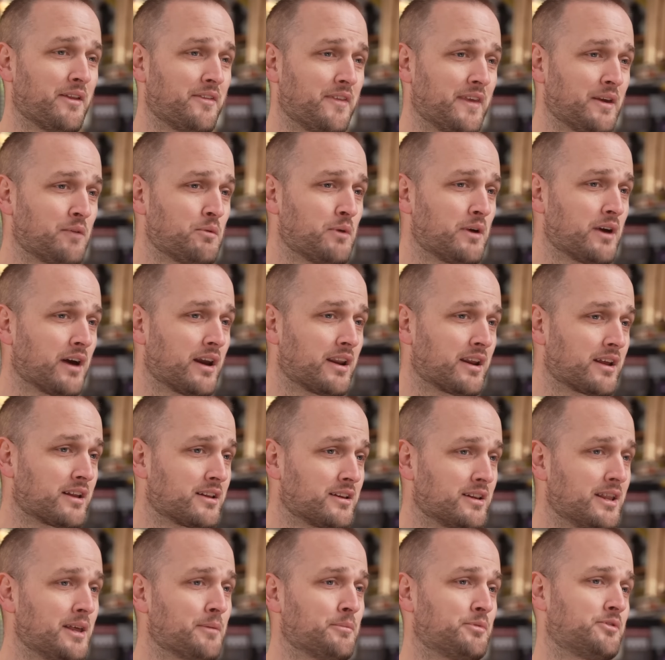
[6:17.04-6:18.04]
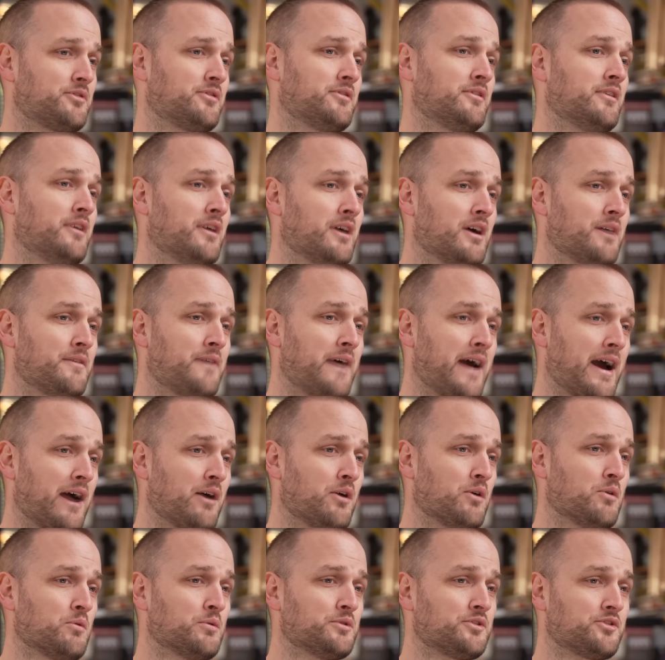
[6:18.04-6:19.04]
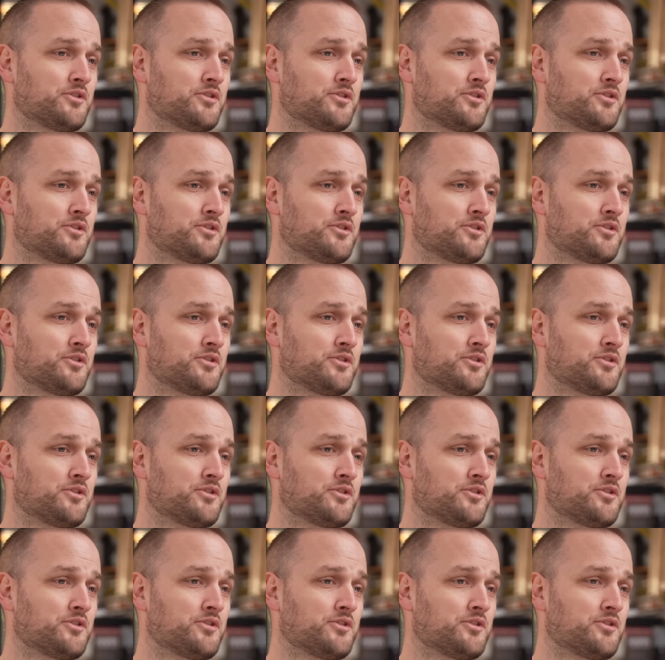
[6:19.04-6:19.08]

think we got a glimpse of how it would